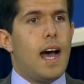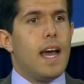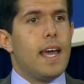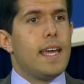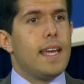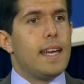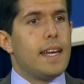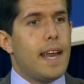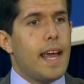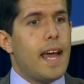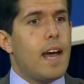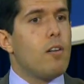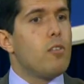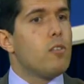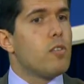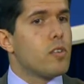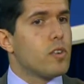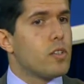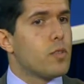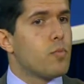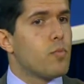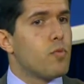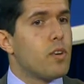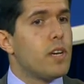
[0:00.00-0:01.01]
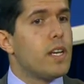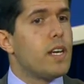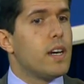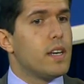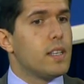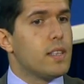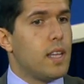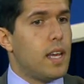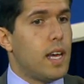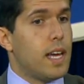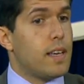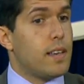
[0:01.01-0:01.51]
It now looks pretty
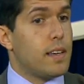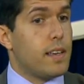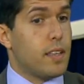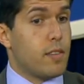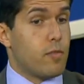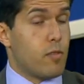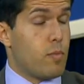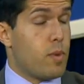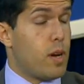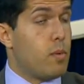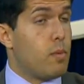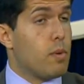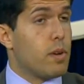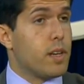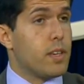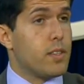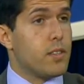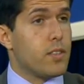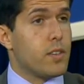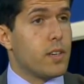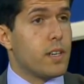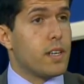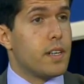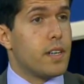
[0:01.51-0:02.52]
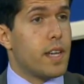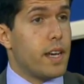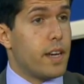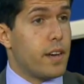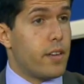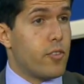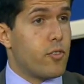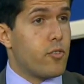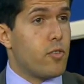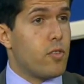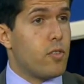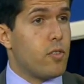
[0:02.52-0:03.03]
unlikely that Republicans are going to take
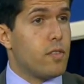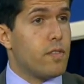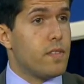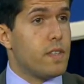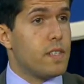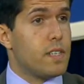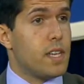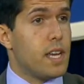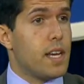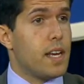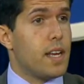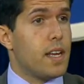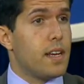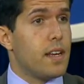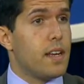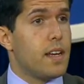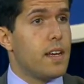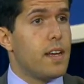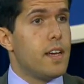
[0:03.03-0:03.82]
control of the Senate,